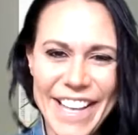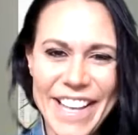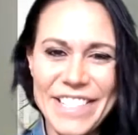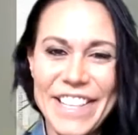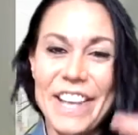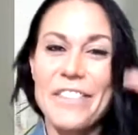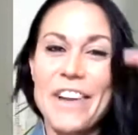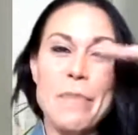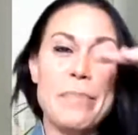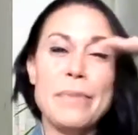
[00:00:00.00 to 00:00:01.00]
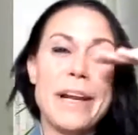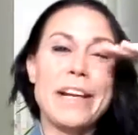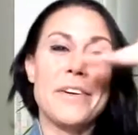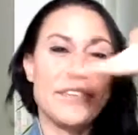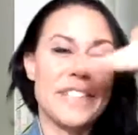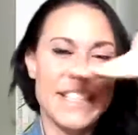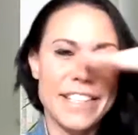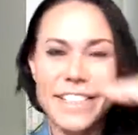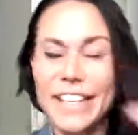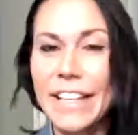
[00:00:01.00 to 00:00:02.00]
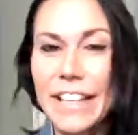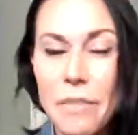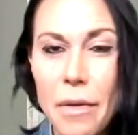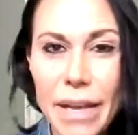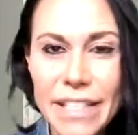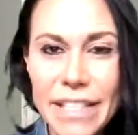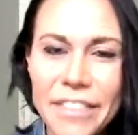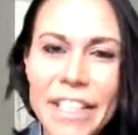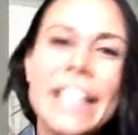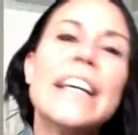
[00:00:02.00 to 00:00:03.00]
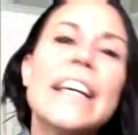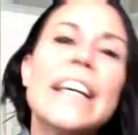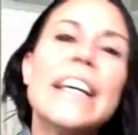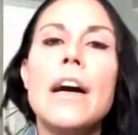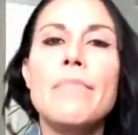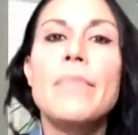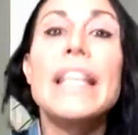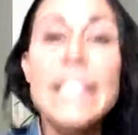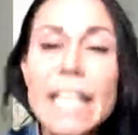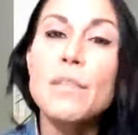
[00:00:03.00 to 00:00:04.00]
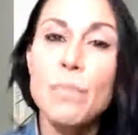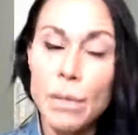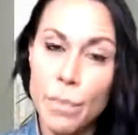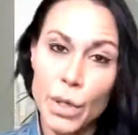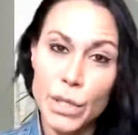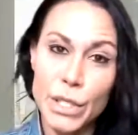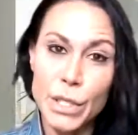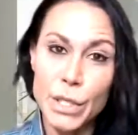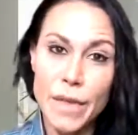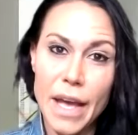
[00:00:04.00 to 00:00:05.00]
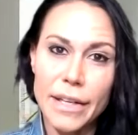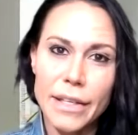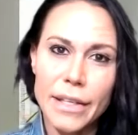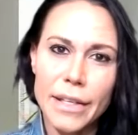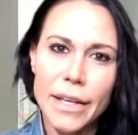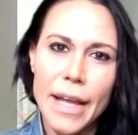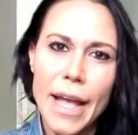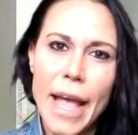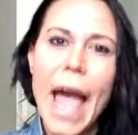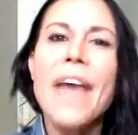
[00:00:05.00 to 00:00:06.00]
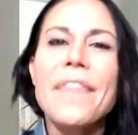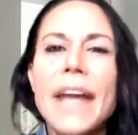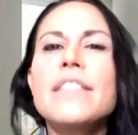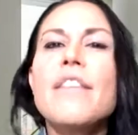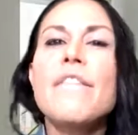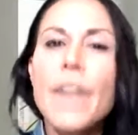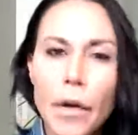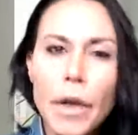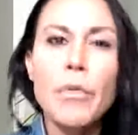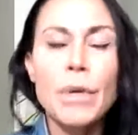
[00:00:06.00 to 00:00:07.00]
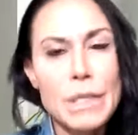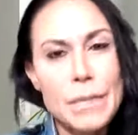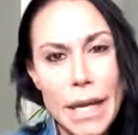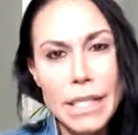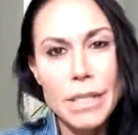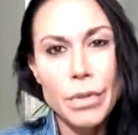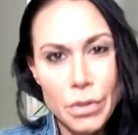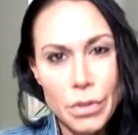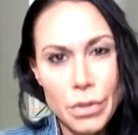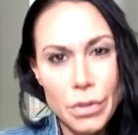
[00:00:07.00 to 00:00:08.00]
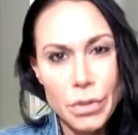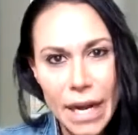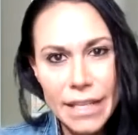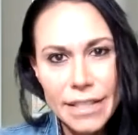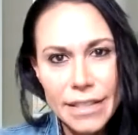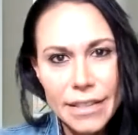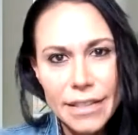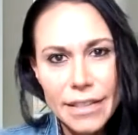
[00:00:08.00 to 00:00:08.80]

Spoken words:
It like went up in my nose, tickled it, then went back down. It takes a big person to do that. And that is a very respectable trait.